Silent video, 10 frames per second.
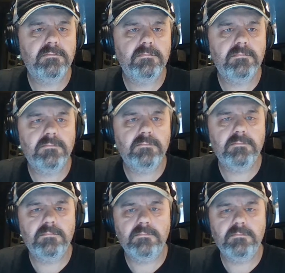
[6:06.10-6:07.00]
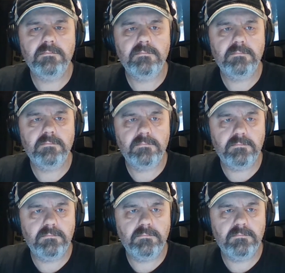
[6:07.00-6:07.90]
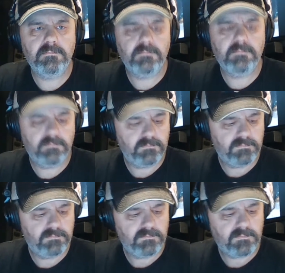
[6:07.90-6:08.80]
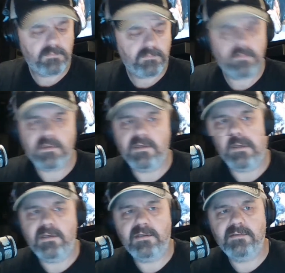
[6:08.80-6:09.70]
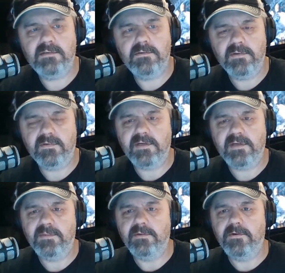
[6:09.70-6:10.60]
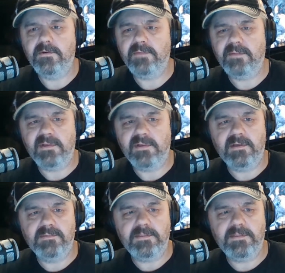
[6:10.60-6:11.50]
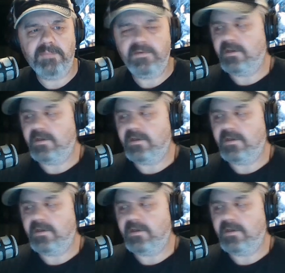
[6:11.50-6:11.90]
painless process. To get more information about your missing in action relative, give me a thumbs up if you can hear